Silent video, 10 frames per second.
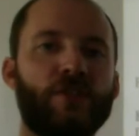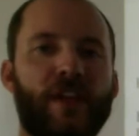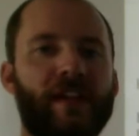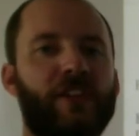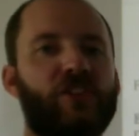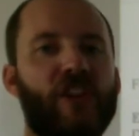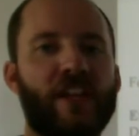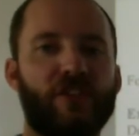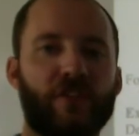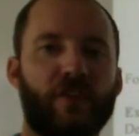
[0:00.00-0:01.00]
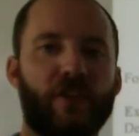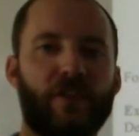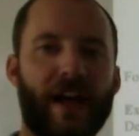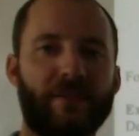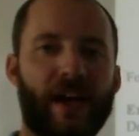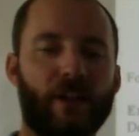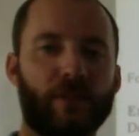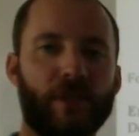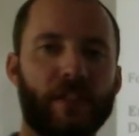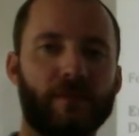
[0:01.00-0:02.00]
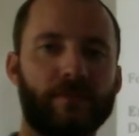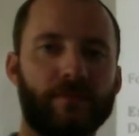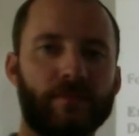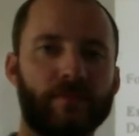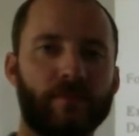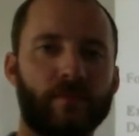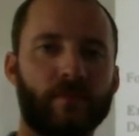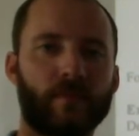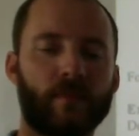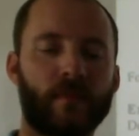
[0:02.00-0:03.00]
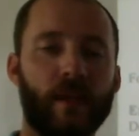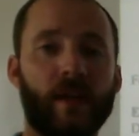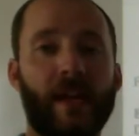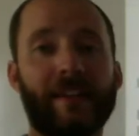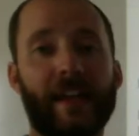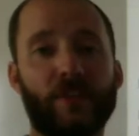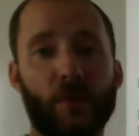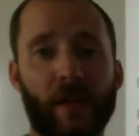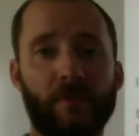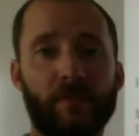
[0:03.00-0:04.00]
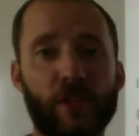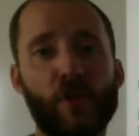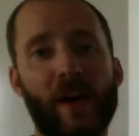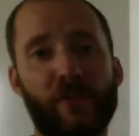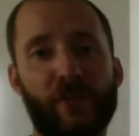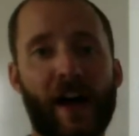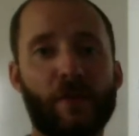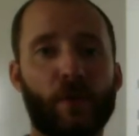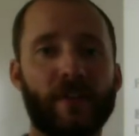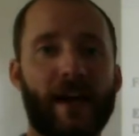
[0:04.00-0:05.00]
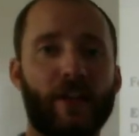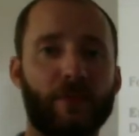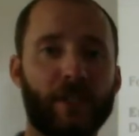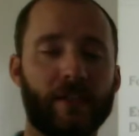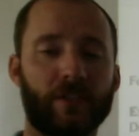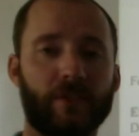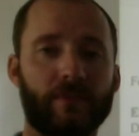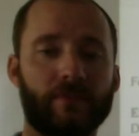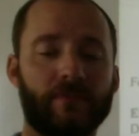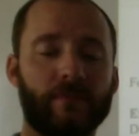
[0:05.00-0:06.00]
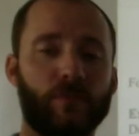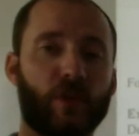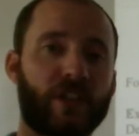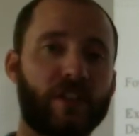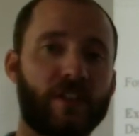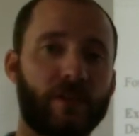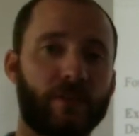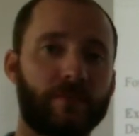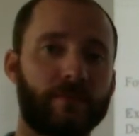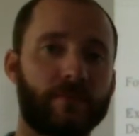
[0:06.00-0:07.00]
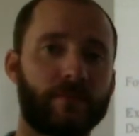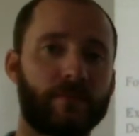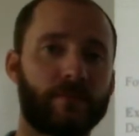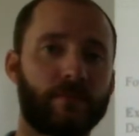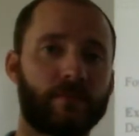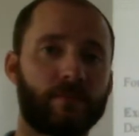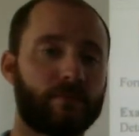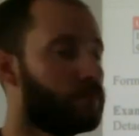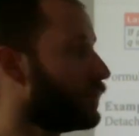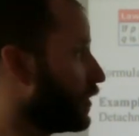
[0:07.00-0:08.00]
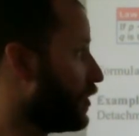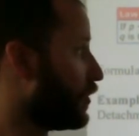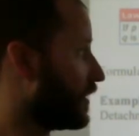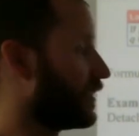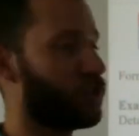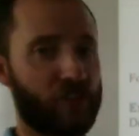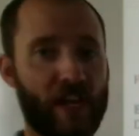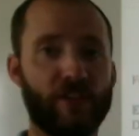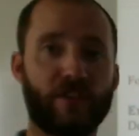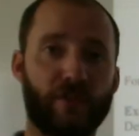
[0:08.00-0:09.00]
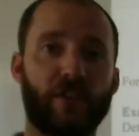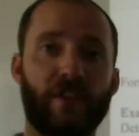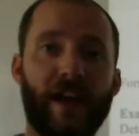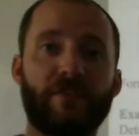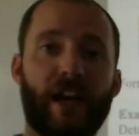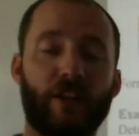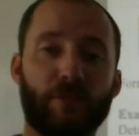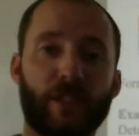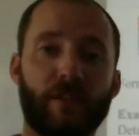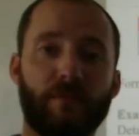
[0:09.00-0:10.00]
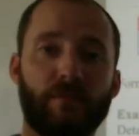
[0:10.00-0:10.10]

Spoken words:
you can exchange it for a $5 bill. And guess what? You have 5 $1 bills. What can you do? You can exchange it for a $5 bill.